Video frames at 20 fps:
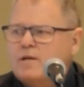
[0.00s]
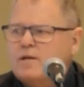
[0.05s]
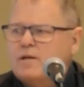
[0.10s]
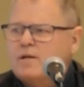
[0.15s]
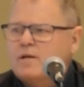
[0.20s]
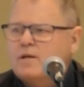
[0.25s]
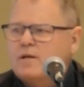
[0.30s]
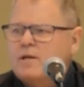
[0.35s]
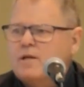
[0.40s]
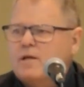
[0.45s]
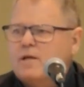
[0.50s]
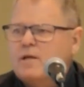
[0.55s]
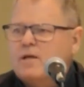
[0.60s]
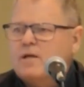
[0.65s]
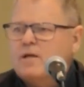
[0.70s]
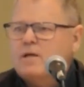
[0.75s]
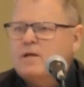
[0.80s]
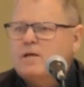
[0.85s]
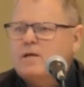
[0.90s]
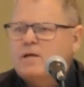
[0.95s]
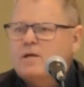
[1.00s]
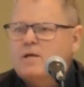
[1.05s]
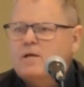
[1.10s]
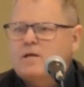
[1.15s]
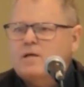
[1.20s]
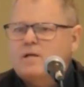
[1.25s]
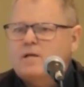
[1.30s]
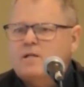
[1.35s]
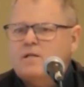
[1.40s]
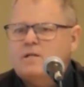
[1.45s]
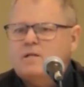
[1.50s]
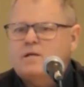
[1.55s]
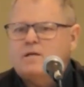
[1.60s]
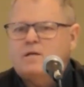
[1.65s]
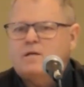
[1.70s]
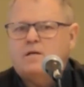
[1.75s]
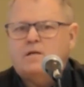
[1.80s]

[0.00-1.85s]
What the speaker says: (no one is talking)